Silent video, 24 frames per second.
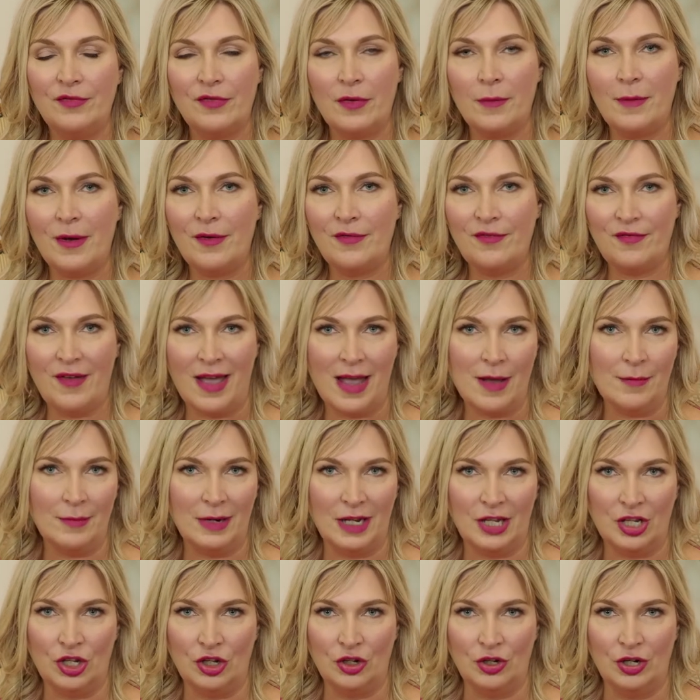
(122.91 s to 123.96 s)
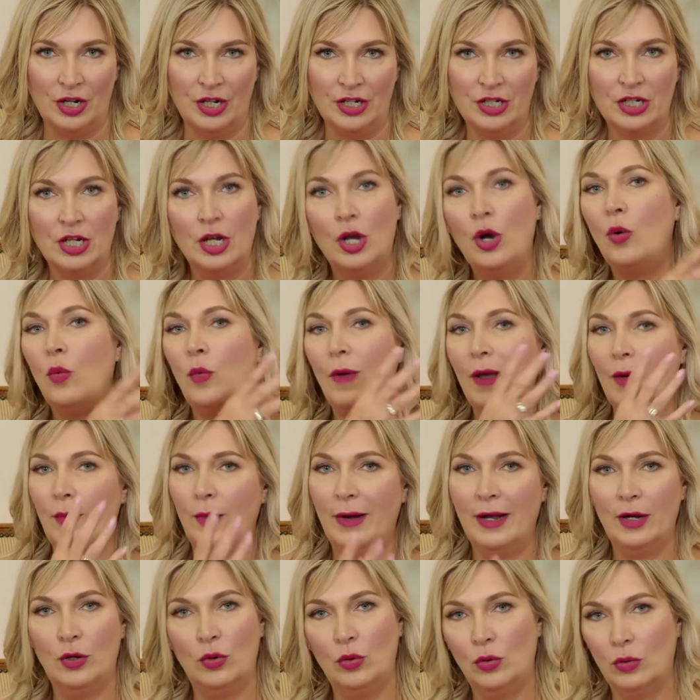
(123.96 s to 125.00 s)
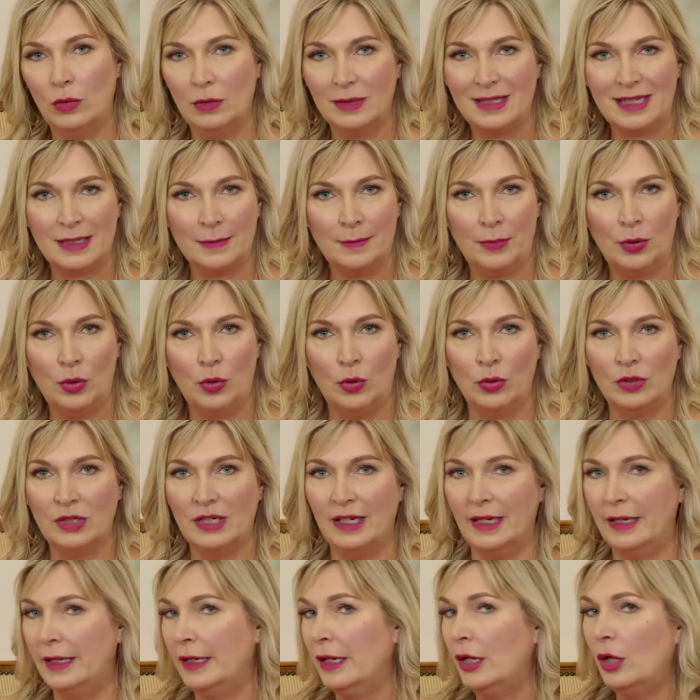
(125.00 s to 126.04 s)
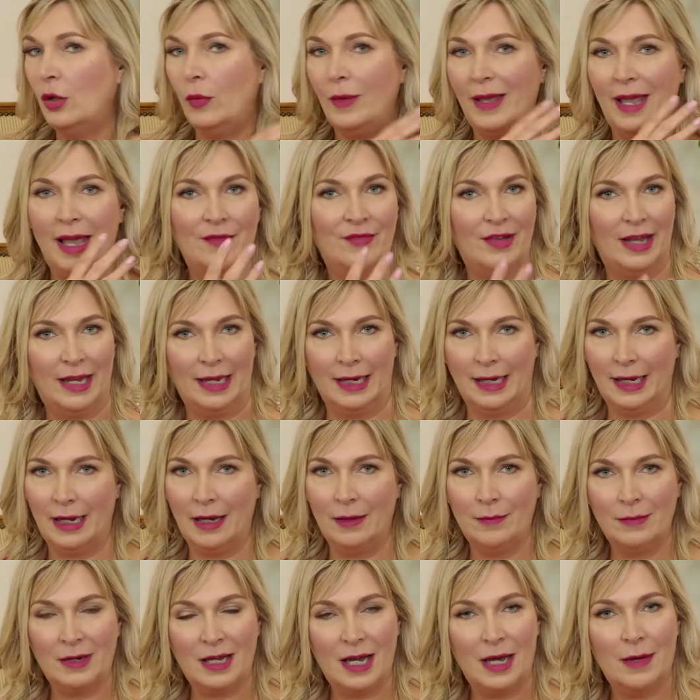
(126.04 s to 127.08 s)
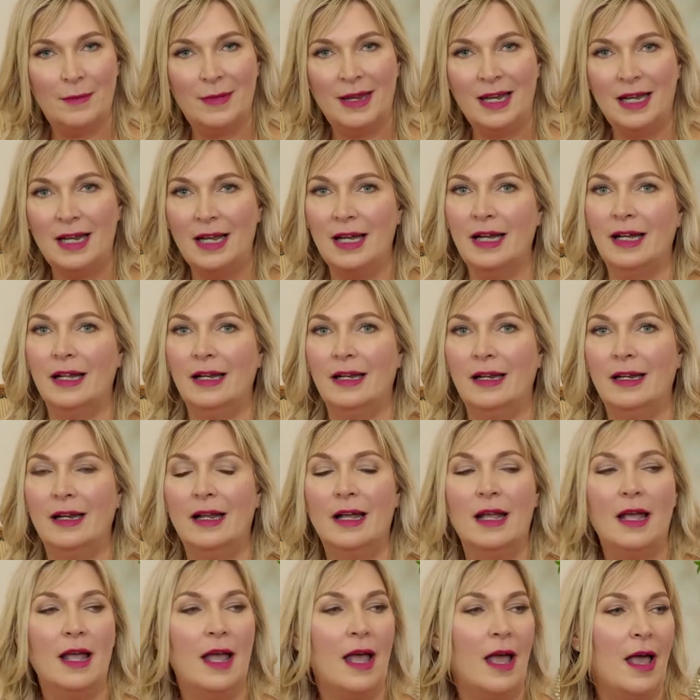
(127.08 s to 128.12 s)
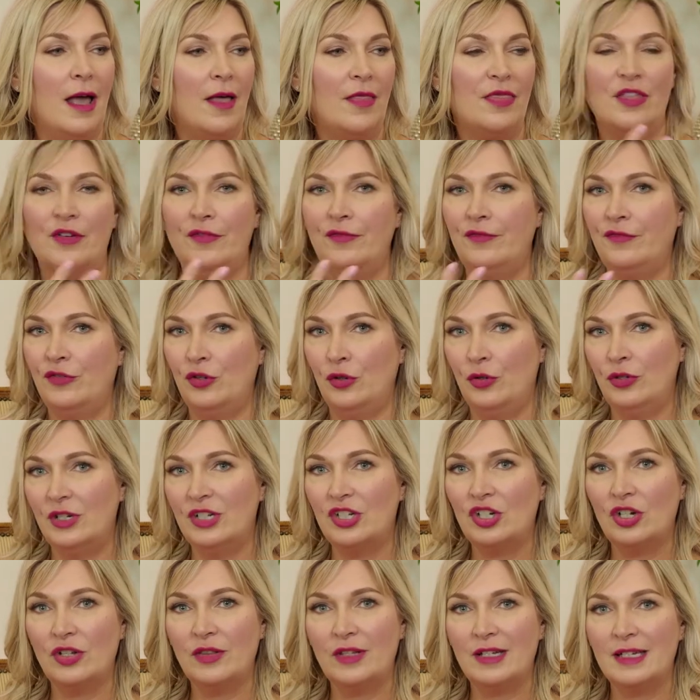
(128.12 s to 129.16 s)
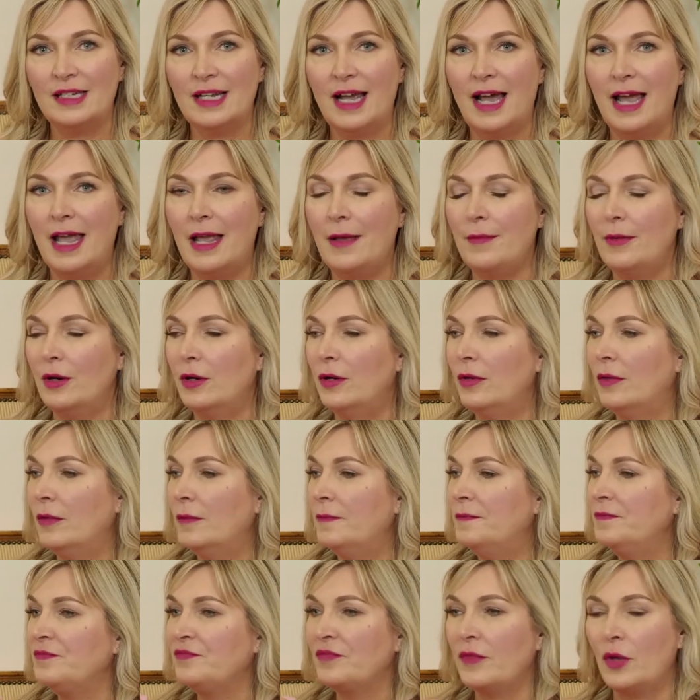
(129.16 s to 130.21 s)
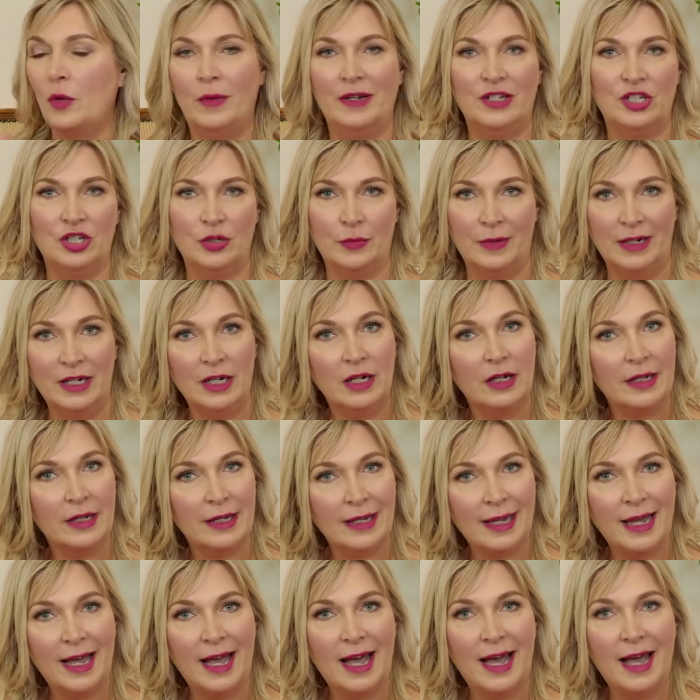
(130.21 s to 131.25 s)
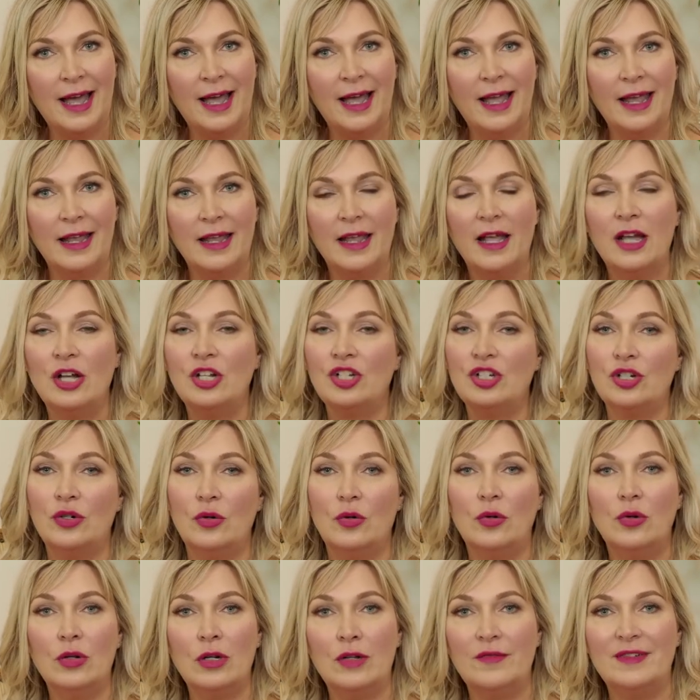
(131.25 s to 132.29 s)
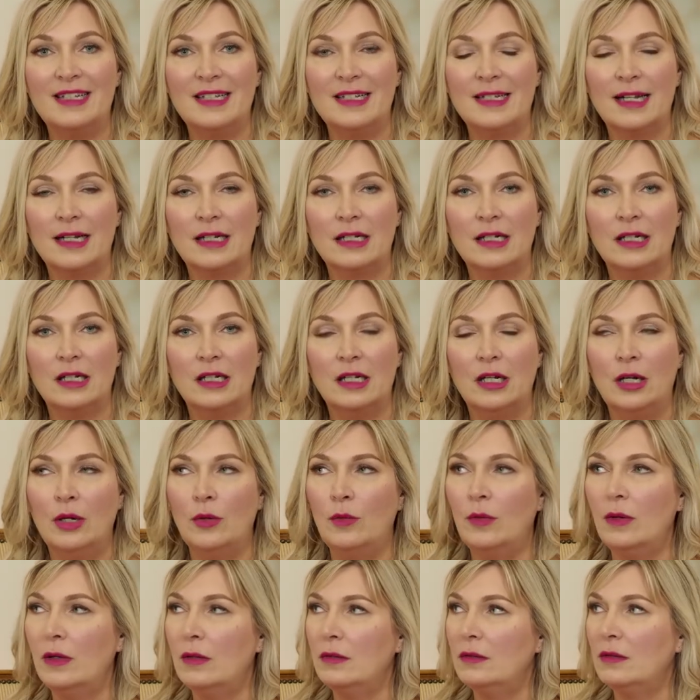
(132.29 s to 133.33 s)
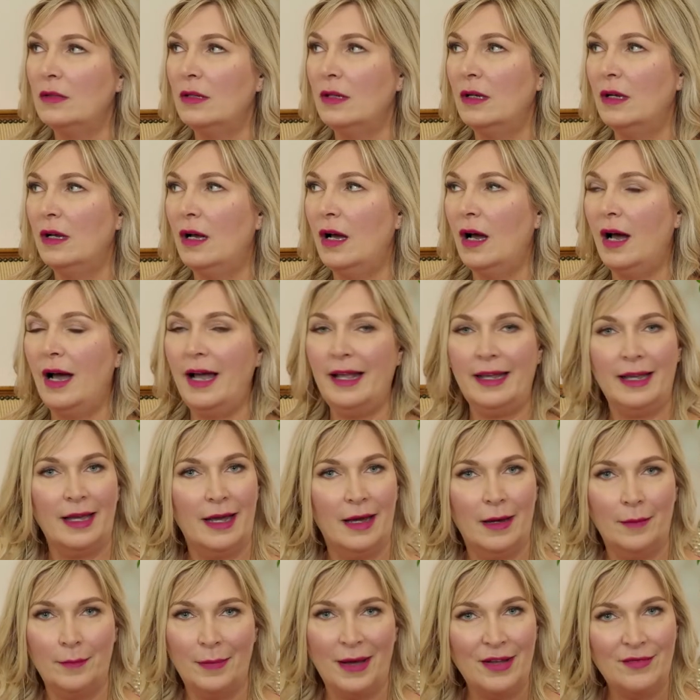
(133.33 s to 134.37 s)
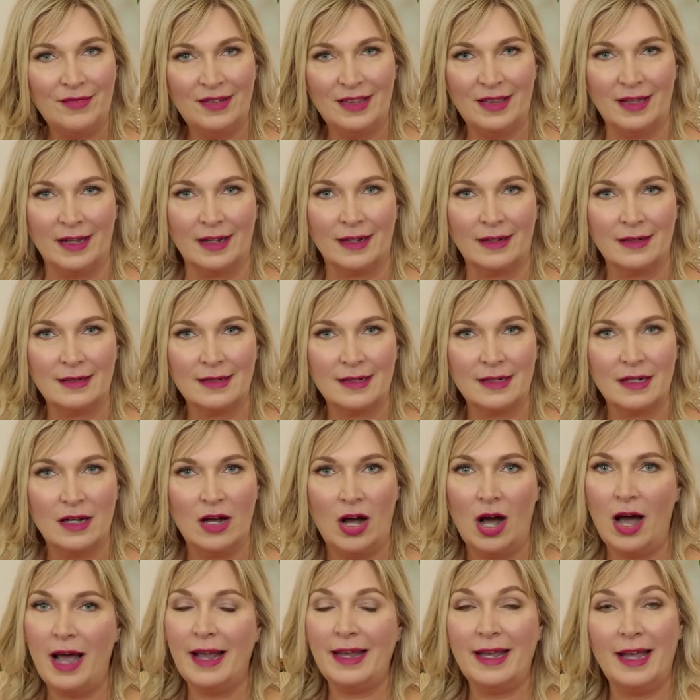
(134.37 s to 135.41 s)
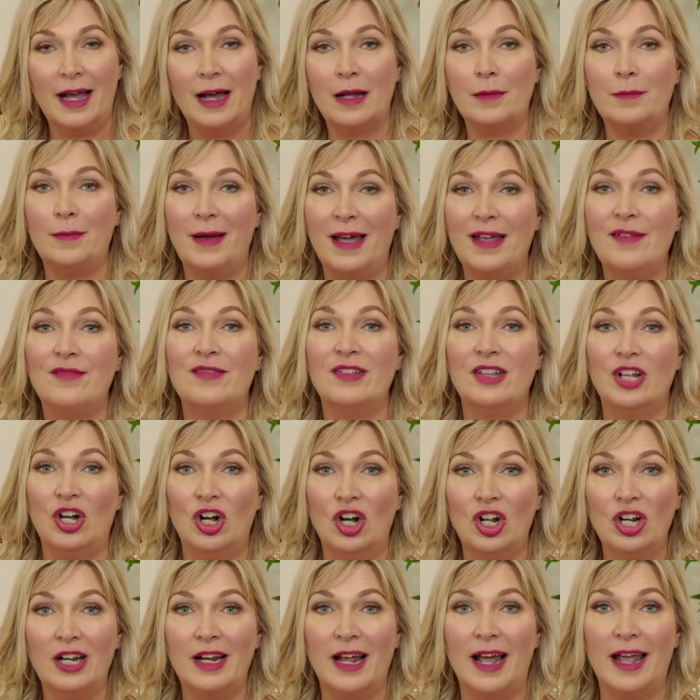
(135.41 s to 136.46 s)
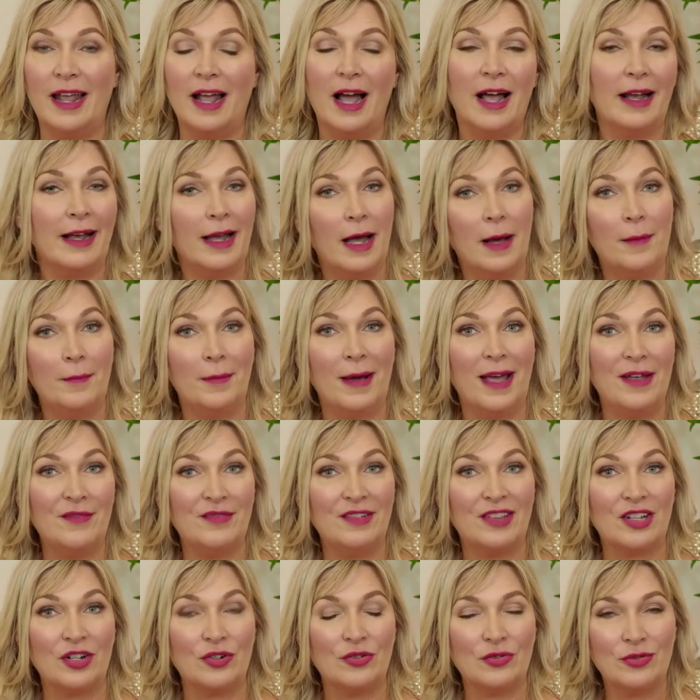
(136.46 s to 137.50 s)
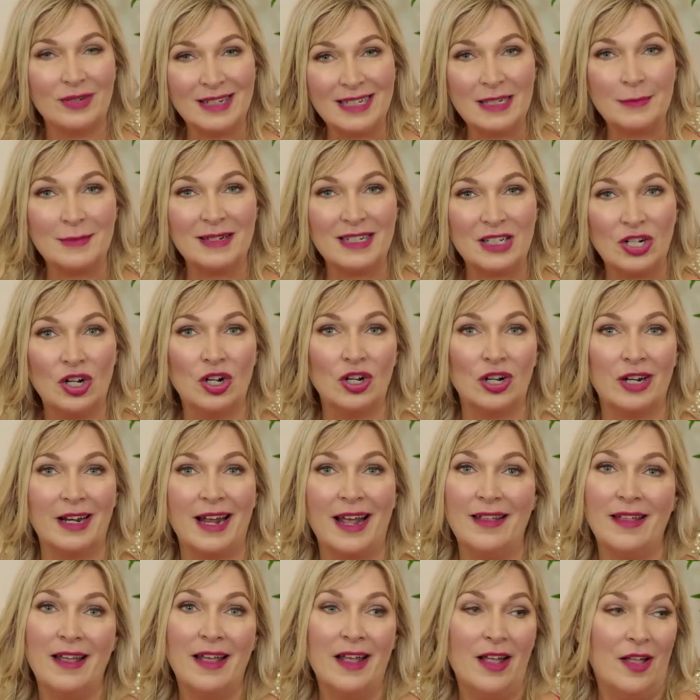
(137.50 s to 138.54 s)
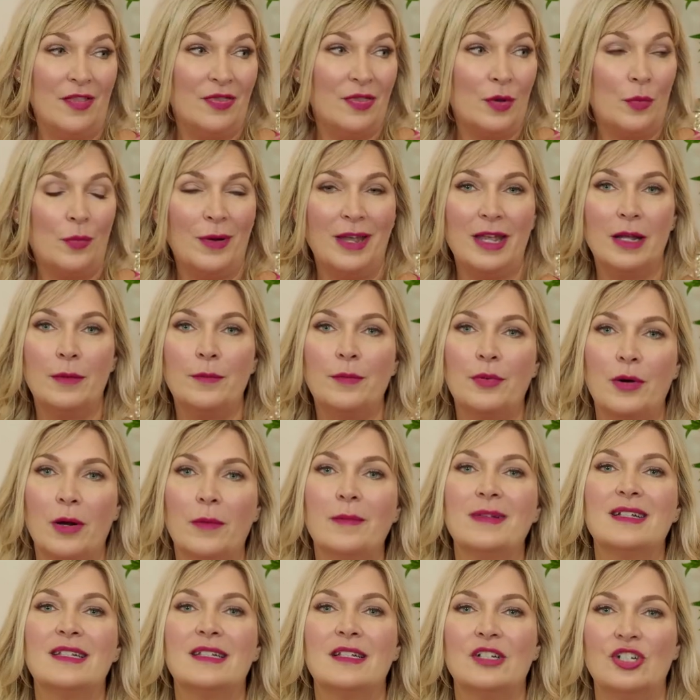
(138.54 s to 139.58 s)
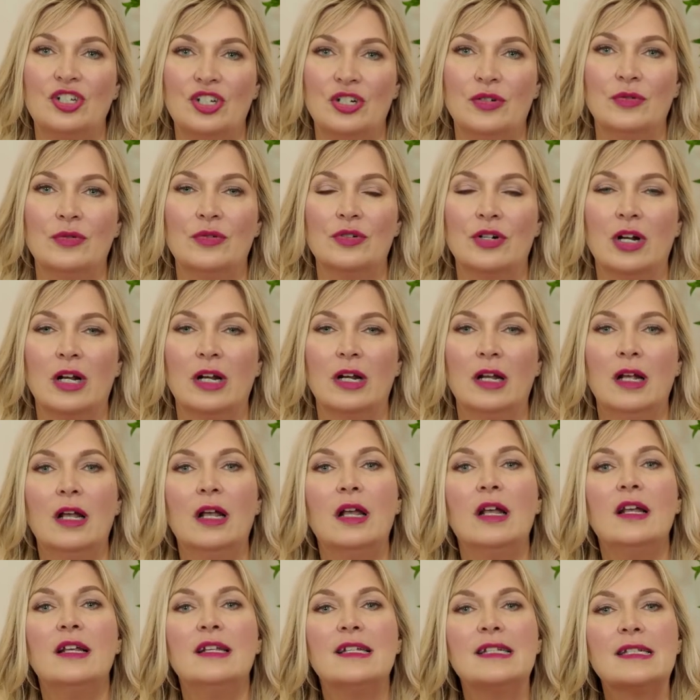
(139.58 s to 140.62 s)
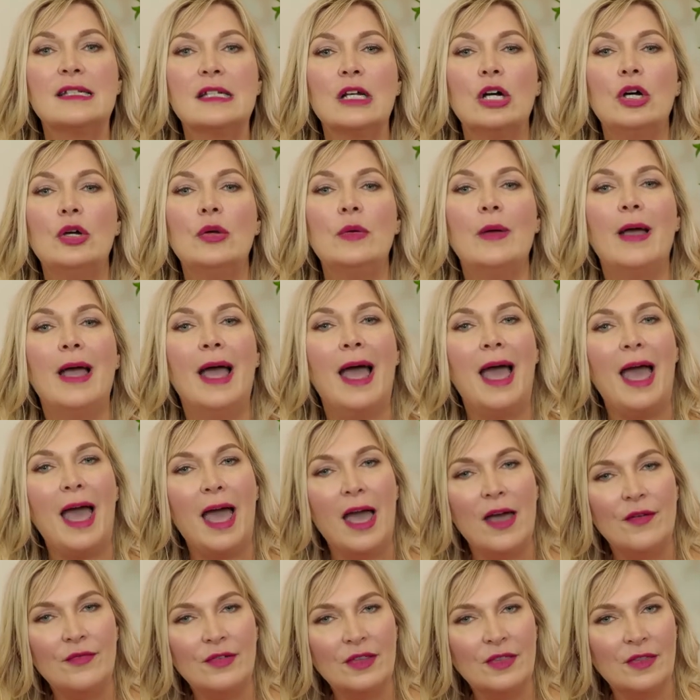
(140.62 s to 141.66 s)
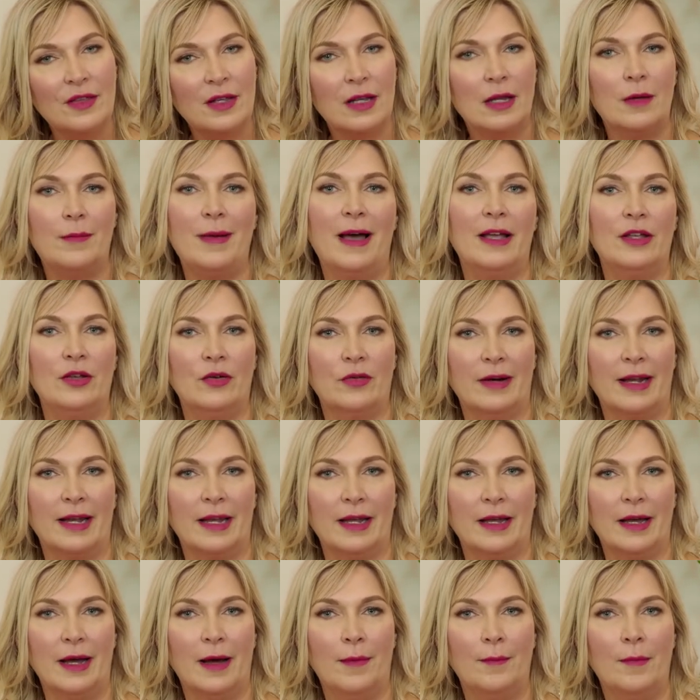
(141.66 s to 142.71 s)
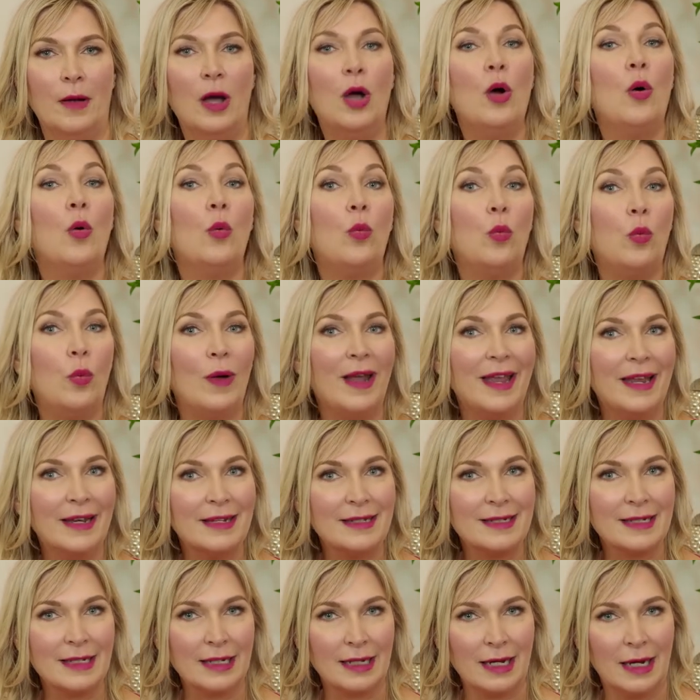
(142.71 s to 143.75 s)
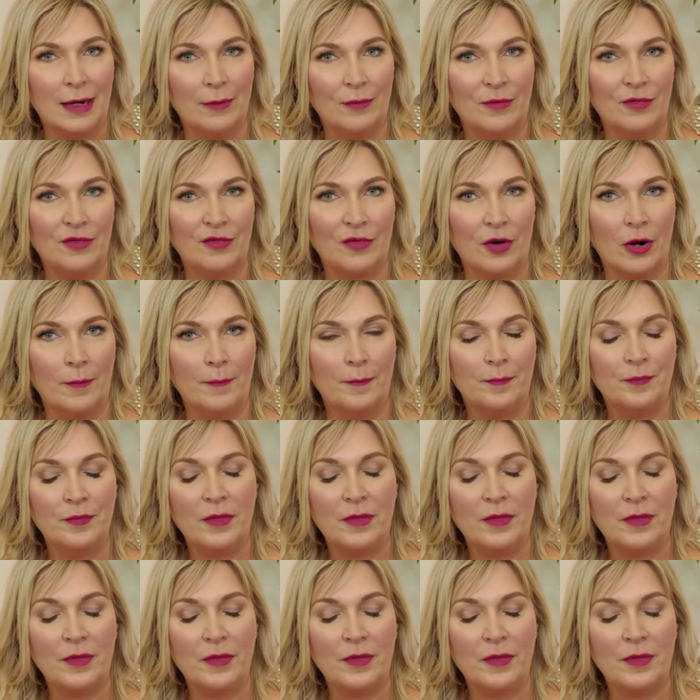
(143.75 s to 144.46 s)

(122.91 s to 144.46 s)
from a family unit where we're all supported, we have income coming in, the food is on the table, we're doing okay, to all of a sudden, well, I can't pay for things. I can't pay for the holiday. I can't pay for the Christmas holiday that we had promised the children. So have a think about your income. Where does it come from?